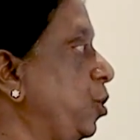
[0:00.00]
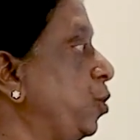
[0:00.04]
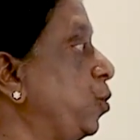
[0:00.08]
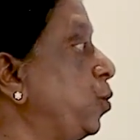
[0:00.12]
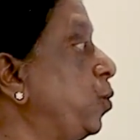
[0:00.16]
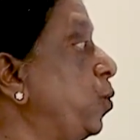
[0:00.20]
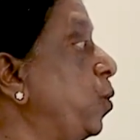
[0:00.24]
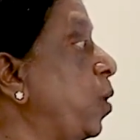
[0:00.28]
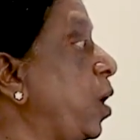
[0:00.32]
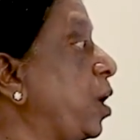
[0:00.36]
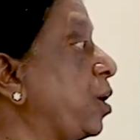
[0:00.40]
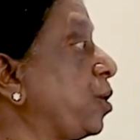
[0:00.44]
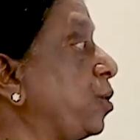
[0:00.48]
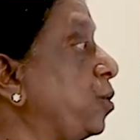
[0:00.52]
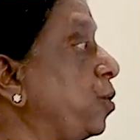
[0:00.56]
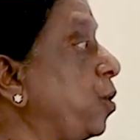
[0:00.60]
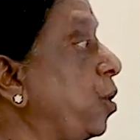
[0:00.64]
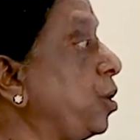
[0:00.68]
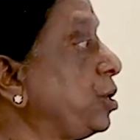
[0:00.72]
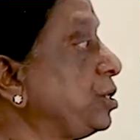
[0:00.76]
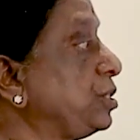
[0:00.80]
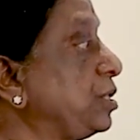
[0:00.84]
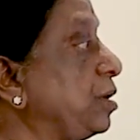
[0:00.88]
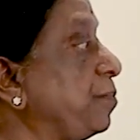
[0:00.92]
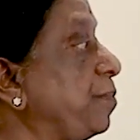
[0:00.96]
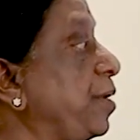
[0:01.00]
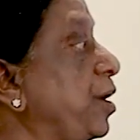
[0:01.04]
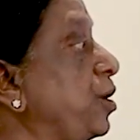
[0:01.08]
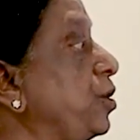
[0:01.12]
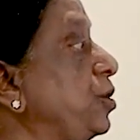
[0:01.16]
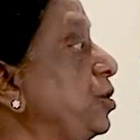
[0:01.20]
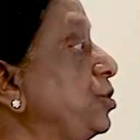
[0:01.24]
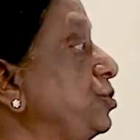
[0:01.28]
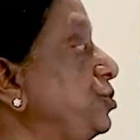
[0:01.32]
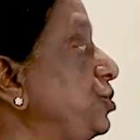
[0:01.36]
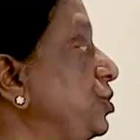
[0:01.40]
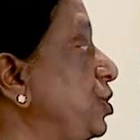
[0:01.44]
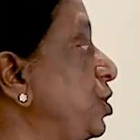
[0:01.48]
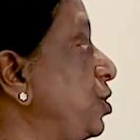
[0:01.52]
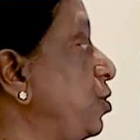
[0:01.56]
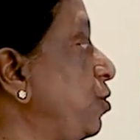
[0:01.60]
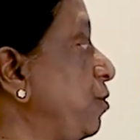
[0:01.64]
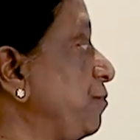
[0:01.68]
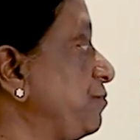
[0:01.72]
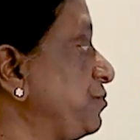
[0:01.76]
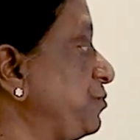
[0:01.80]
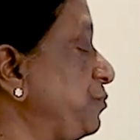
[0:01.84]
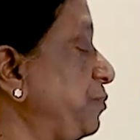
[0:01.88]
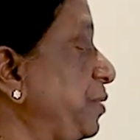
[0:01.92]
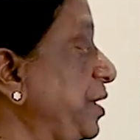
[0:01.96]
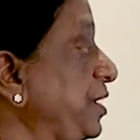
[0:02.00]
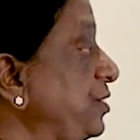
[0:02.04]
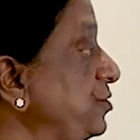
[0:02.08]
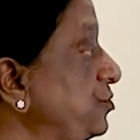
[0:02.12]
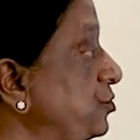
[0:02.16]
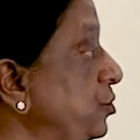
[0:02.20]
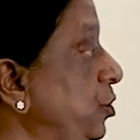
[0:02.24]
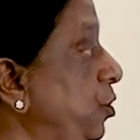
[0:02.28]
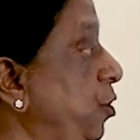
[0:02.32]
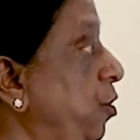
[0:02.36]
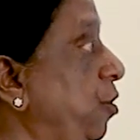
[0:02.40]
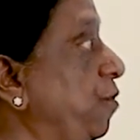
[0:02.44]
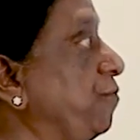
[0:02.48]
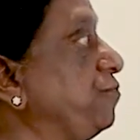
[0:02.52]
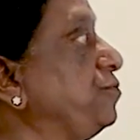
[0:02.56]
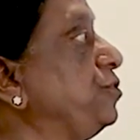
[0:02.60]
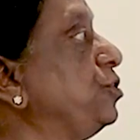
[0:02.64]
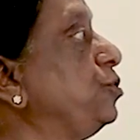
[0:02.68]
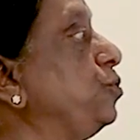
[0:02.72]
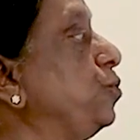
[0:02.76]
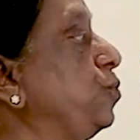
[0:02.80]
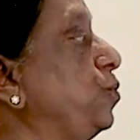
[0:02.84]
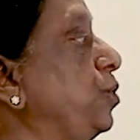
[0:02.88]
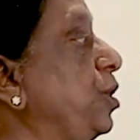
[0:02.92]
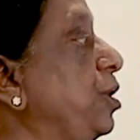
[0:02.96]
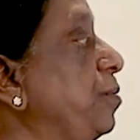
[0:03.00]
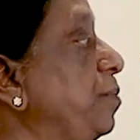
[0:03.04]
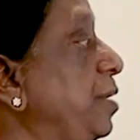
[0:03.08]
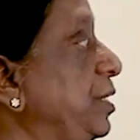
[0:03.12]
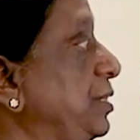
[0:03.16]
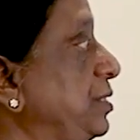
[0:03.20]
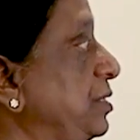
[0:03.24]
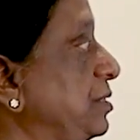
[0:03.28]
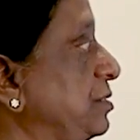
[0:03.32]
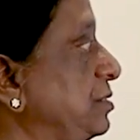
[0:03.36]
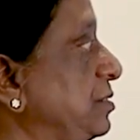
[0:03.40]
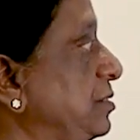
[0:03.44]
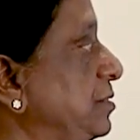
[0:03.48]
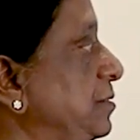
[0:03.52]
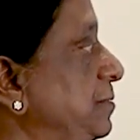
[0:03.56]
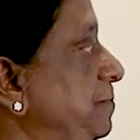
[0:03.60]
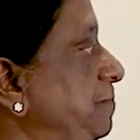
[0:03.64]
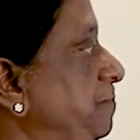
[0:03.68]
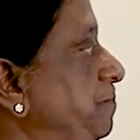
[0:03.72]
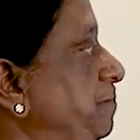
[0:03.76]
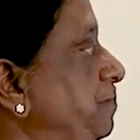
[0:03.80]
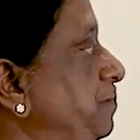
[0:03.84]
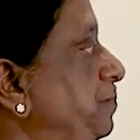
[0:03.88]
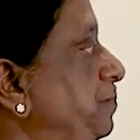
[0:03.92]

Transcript: who are not the biological offsprings of the donor mothers.